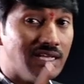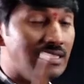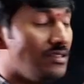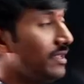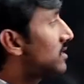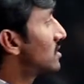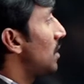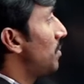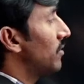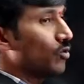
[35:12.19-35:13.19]
in these
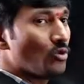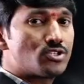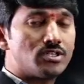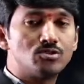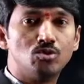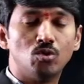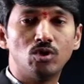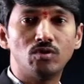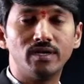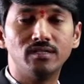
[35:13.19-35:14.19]
type of questions,
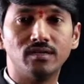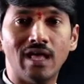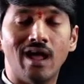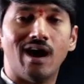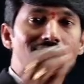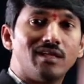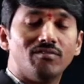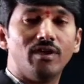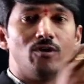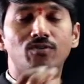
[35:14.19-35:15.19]
don't worry that other
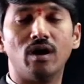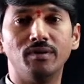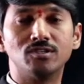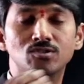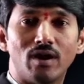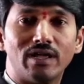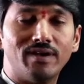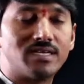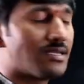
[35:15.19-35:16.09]
waveform is not given,